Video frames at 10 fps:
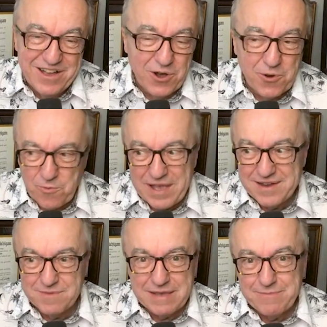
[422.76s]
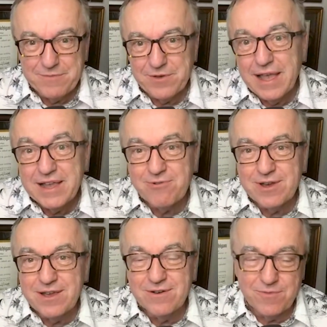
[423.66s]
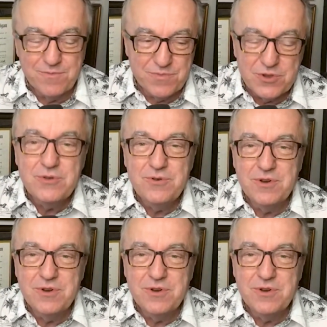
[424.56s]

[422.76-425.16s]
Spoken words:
Or red to make people angry, or blue